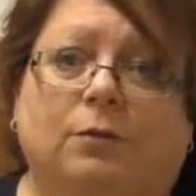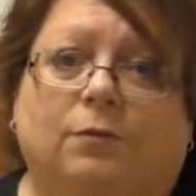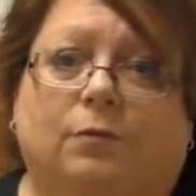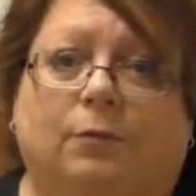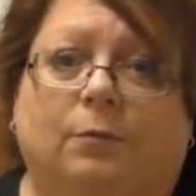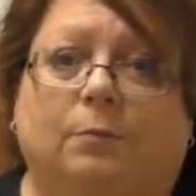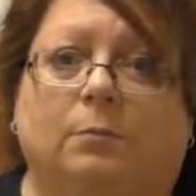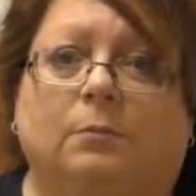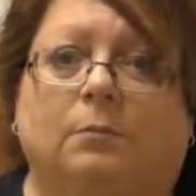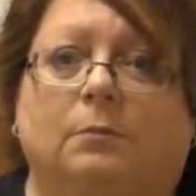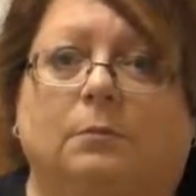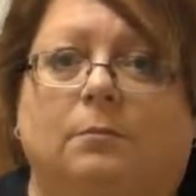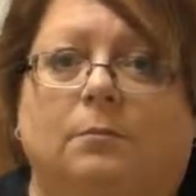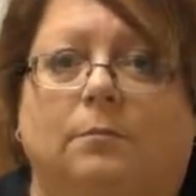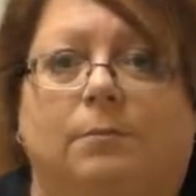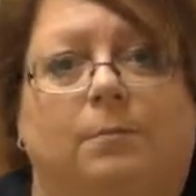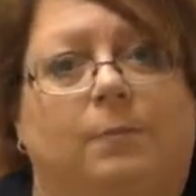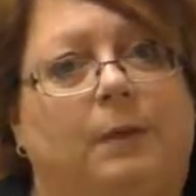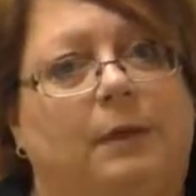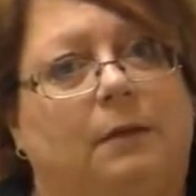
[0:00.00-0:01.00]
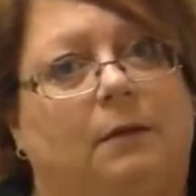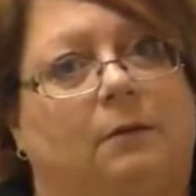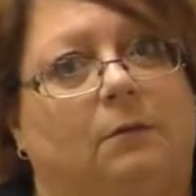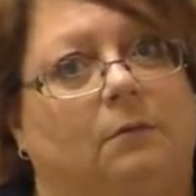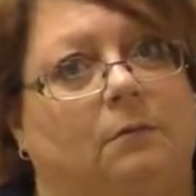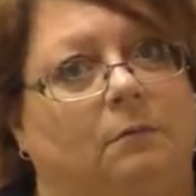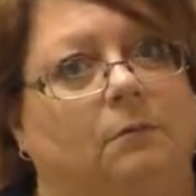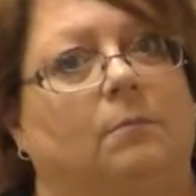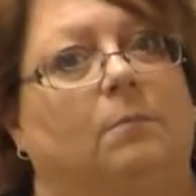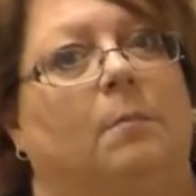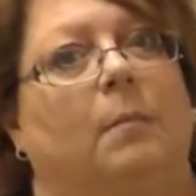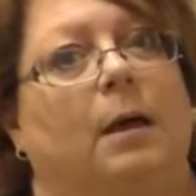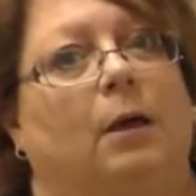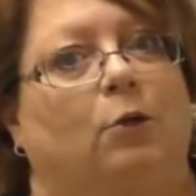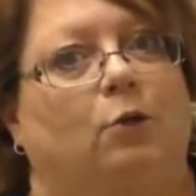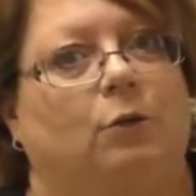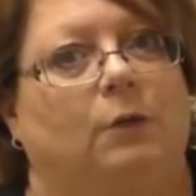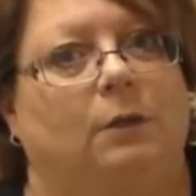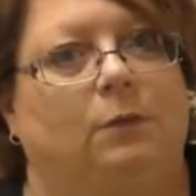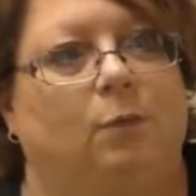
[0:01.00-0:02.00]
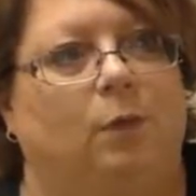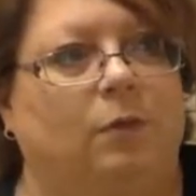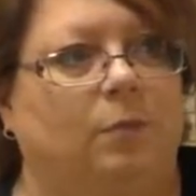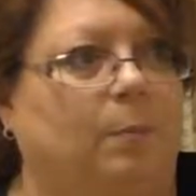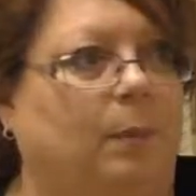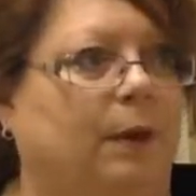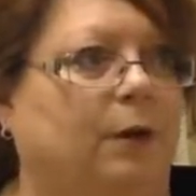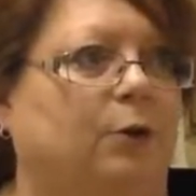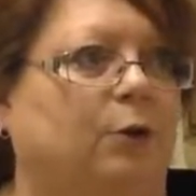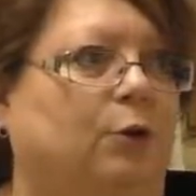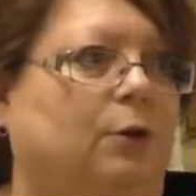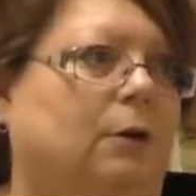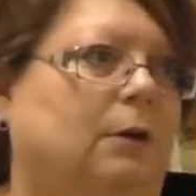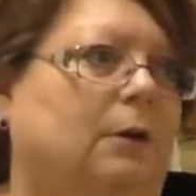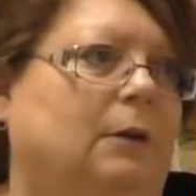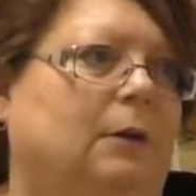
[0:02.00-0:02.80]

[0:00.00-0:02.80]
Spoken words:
from being melted with butter.